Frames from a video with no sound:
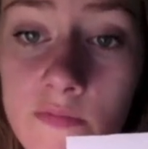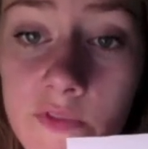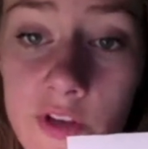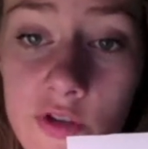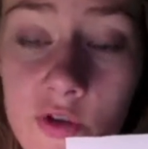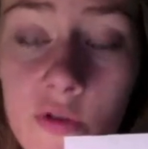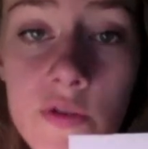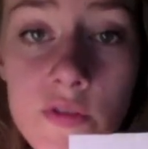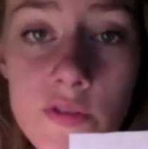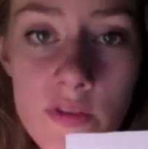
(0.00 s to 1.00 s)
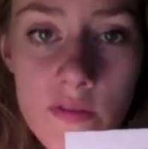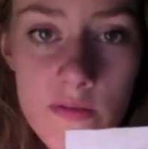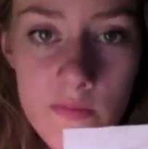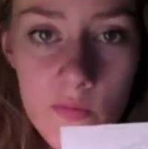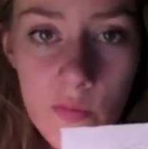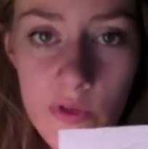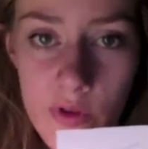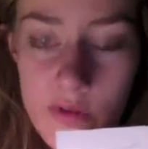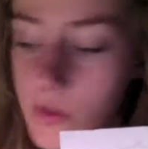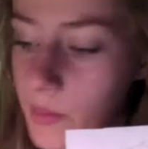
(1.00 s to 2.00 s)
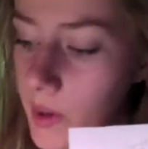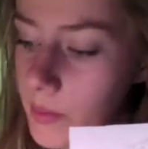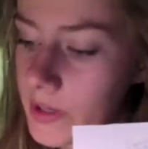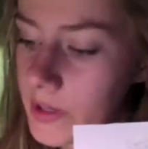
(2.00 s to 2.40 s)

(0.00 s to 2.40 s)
the ventricles, when those are pumping.